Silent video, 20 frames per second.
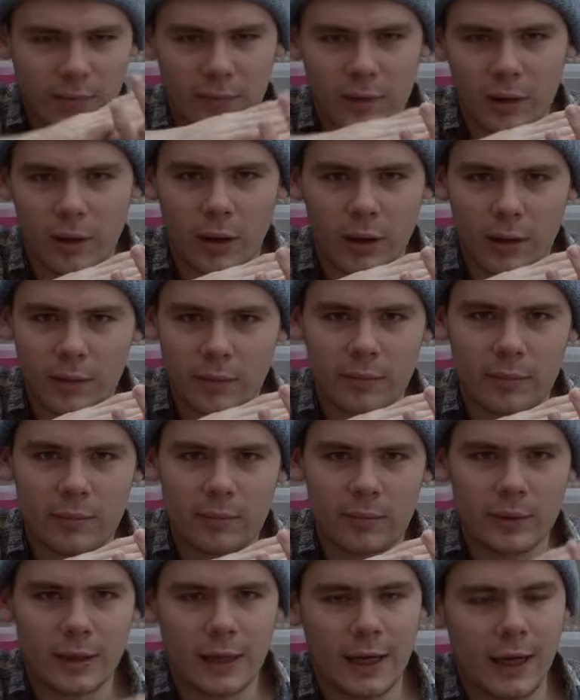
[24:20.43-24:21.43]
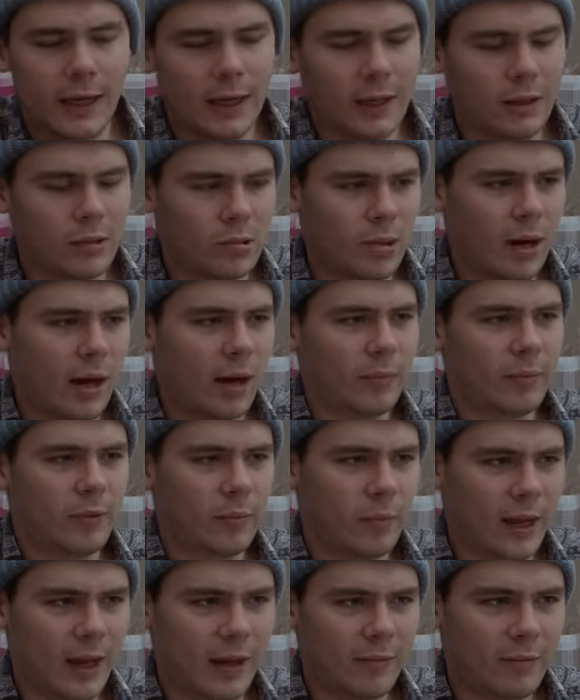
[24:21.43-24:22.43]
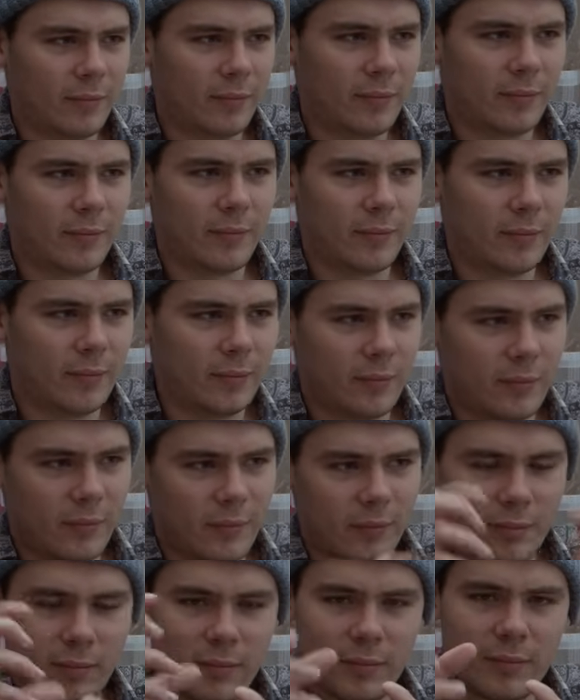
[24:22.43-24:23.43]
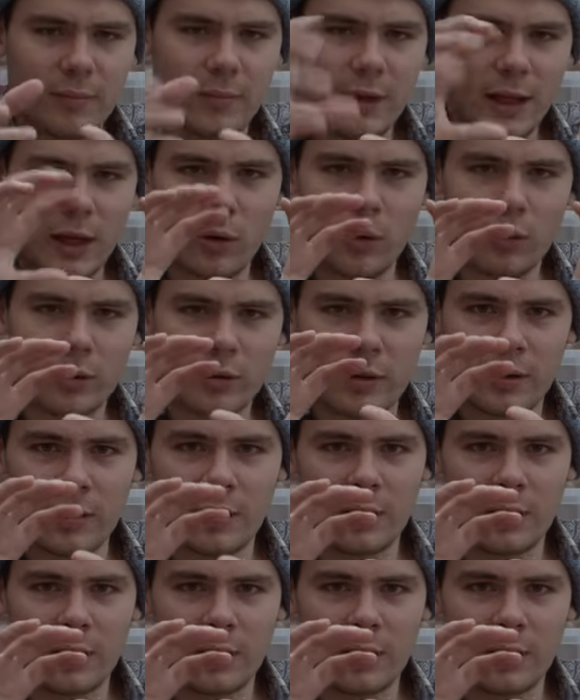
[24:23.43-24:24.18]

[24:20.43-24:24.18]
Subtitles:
you know, killing traps. We have the odd